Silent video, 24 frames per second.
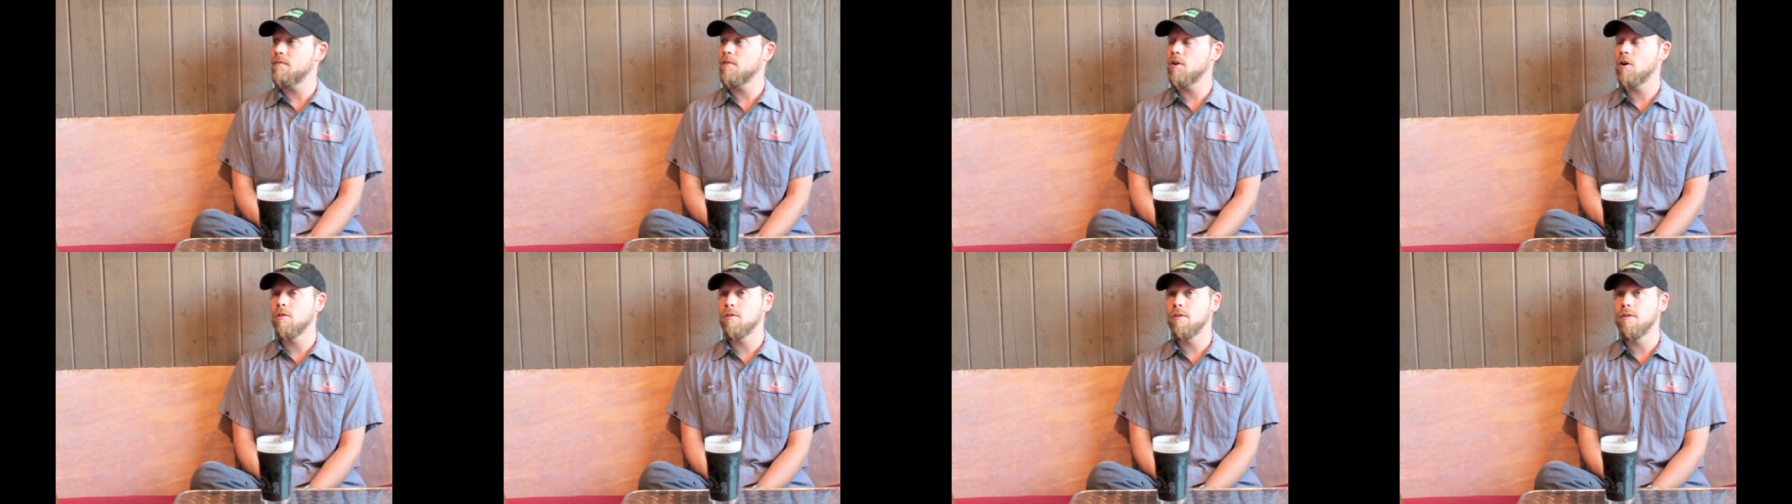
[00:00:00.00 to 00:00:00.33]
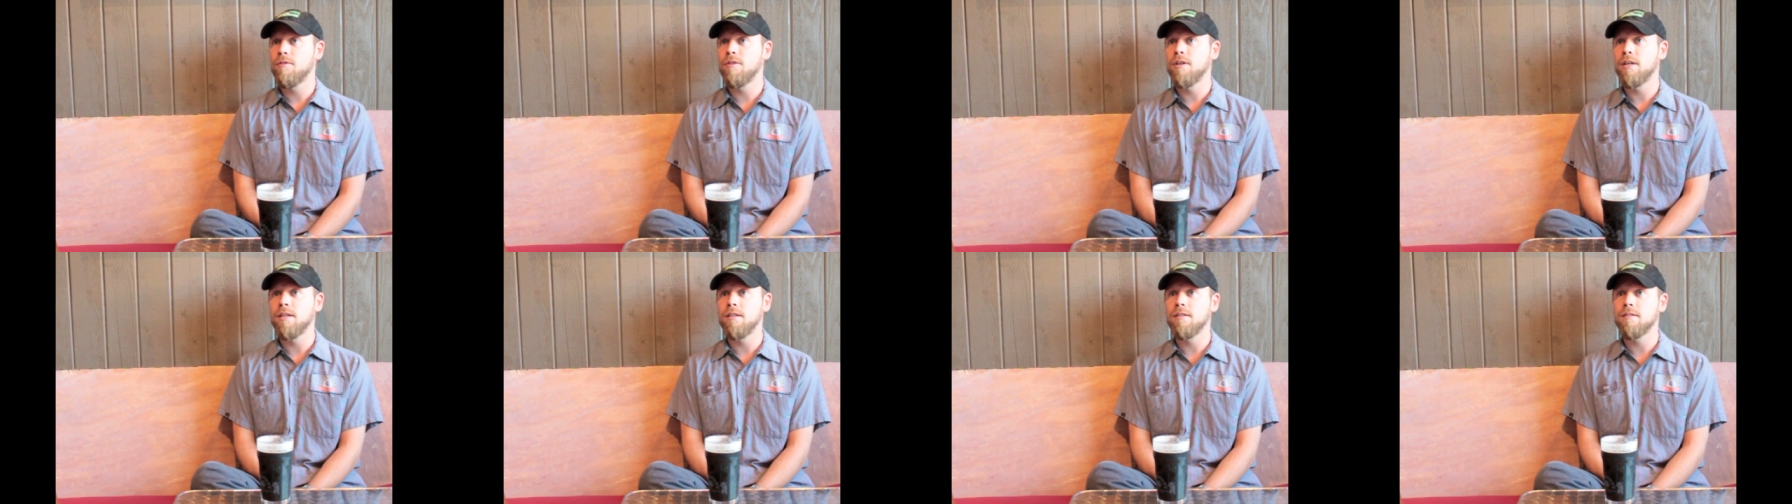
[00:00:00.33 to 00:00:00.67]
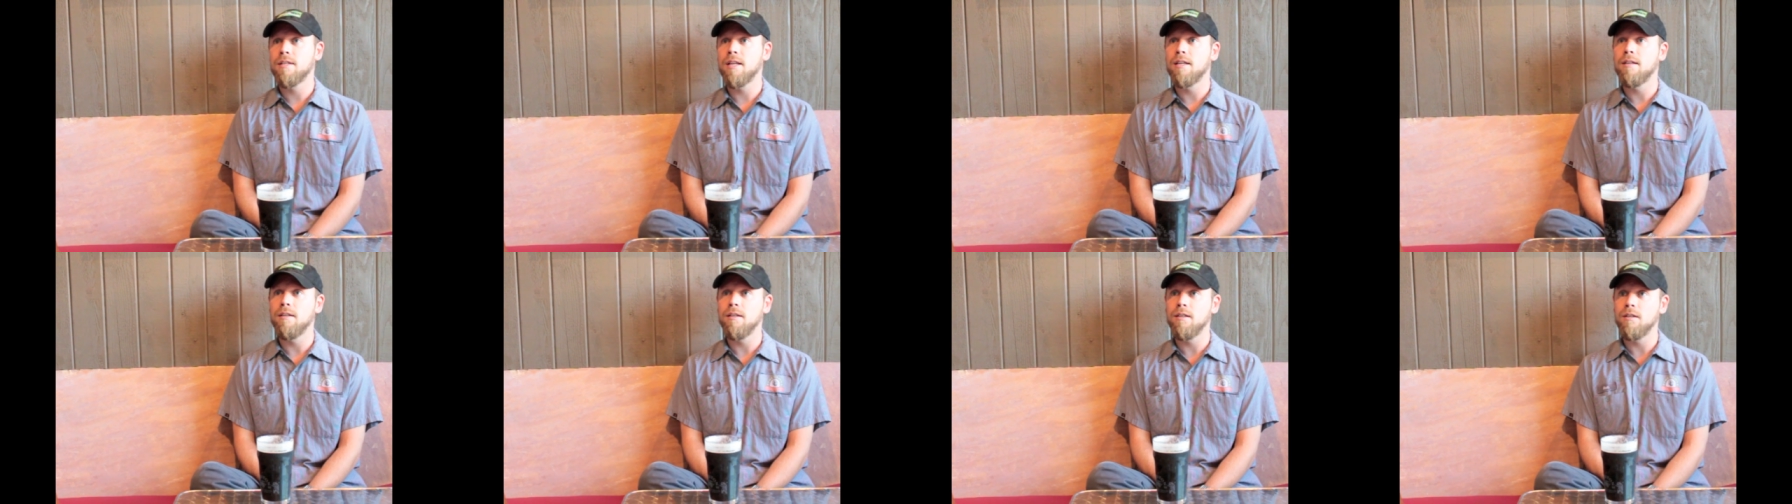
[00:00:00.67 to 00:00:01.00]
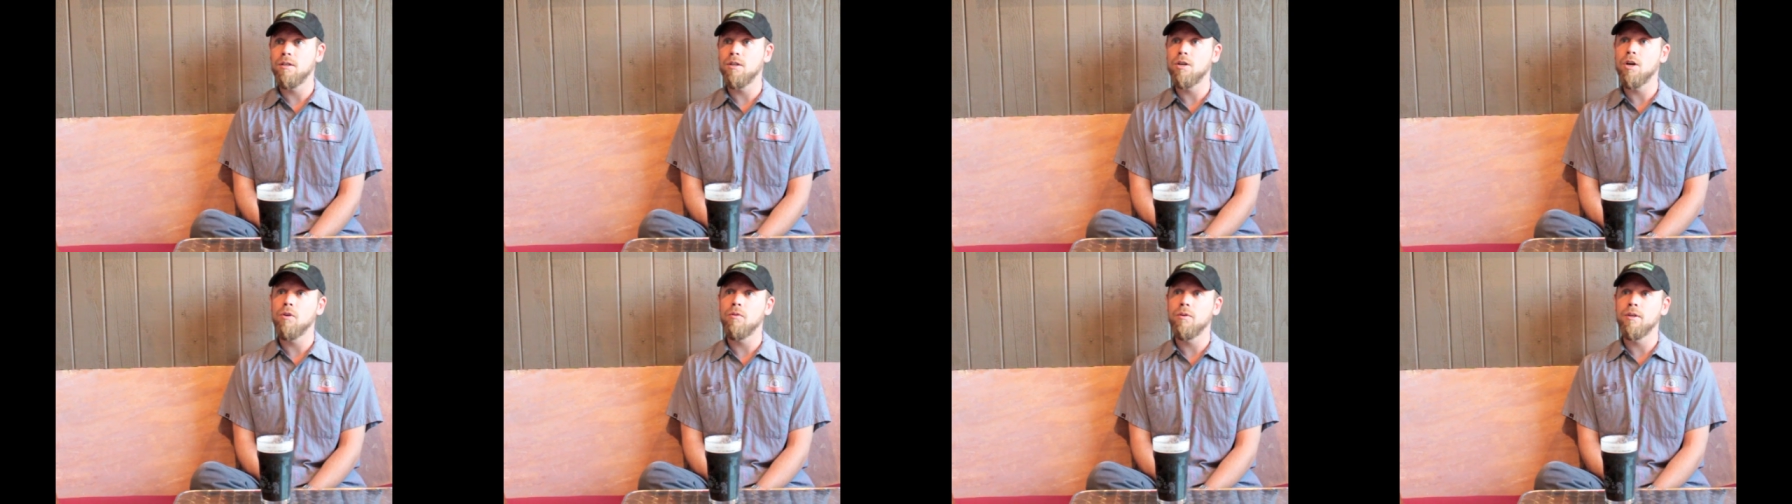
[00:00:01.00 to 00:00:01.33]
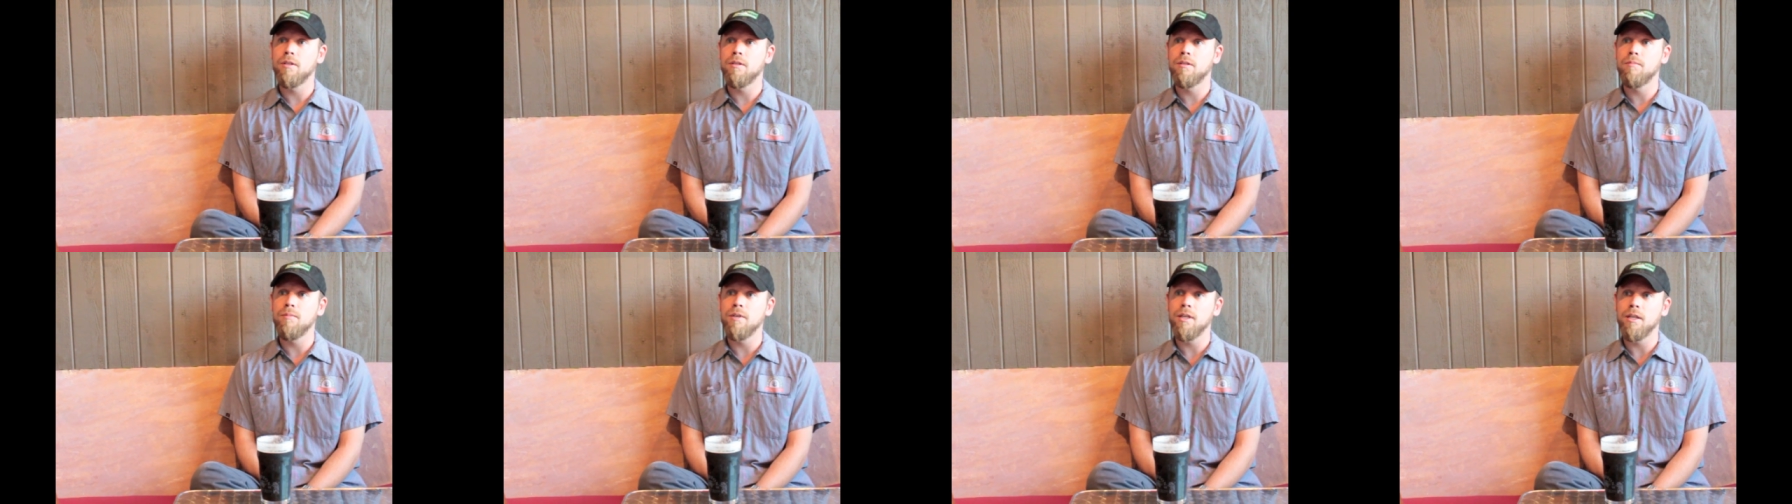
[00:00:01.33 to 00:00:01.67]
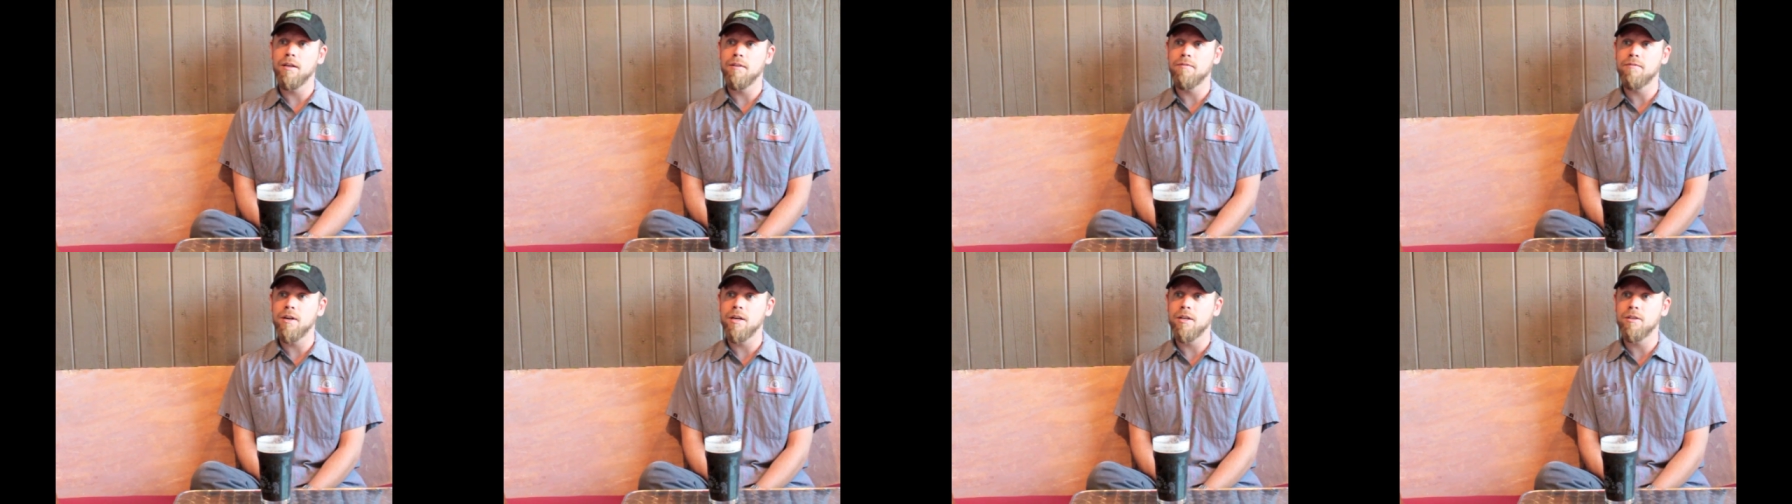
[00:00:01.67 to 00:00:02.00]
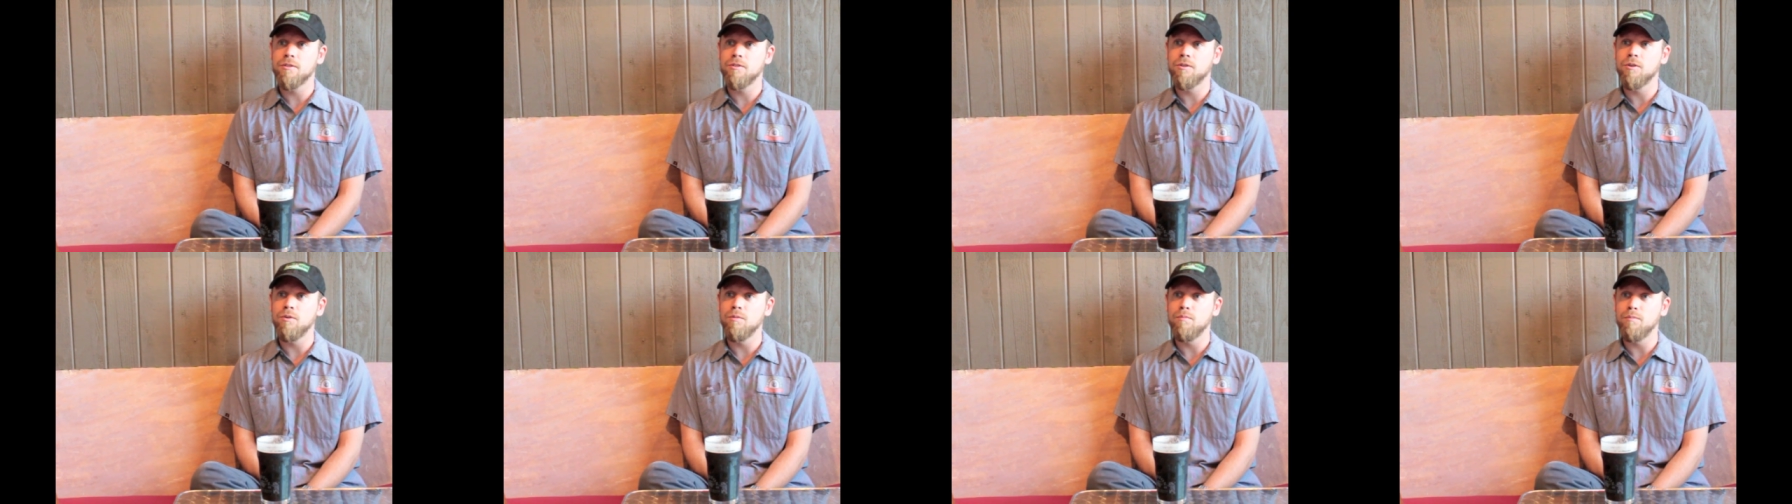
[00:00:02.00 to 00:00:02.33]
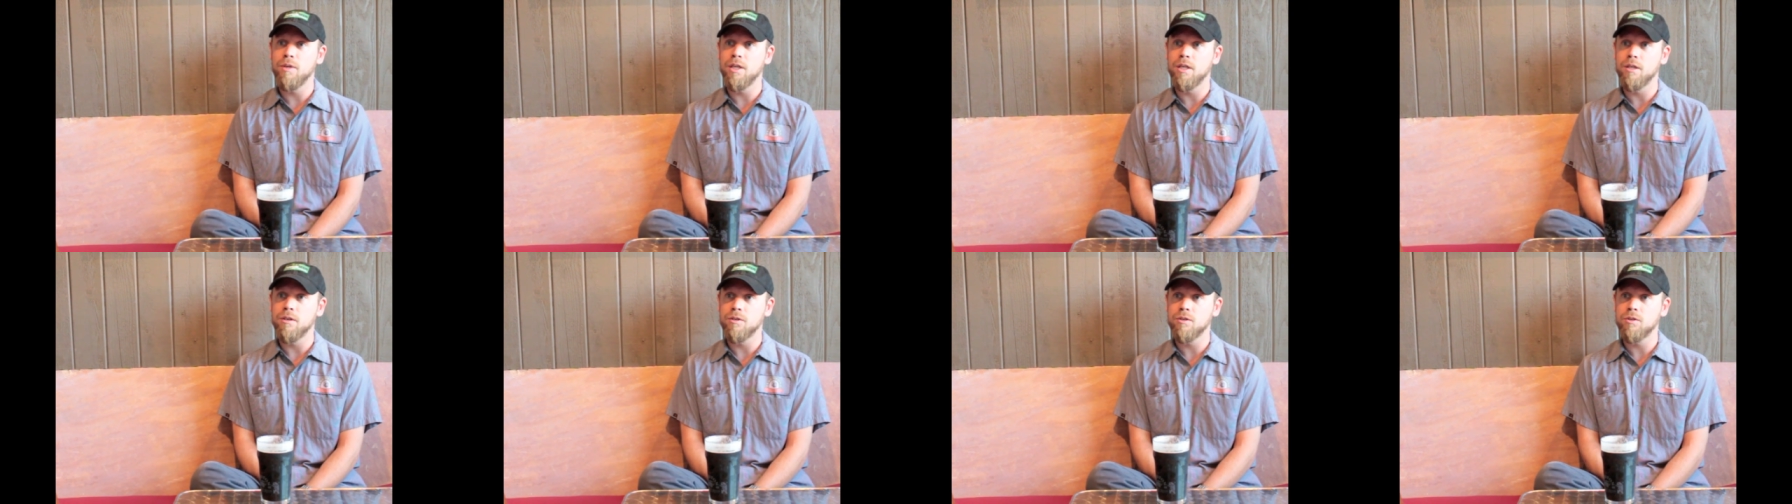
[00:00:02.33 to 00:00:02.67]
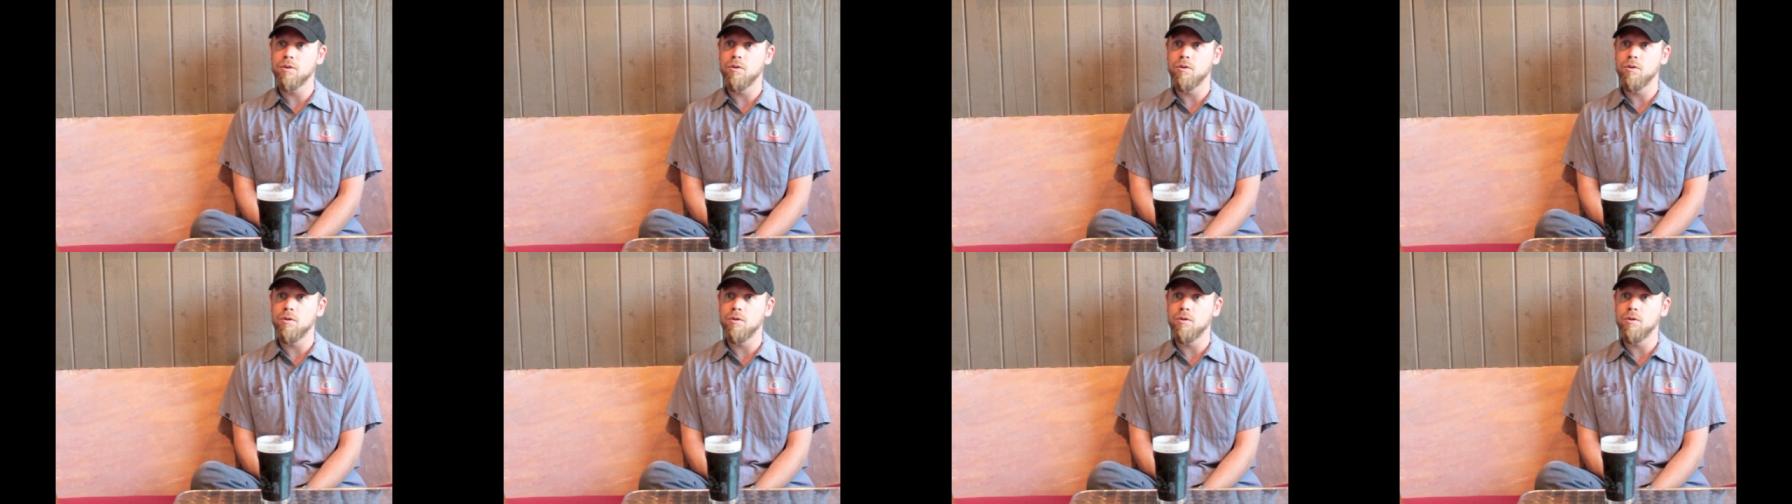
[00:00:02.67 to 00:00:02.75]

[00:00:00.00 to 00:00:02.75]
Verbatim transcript: have all the things that need to go into being a Firestone beer.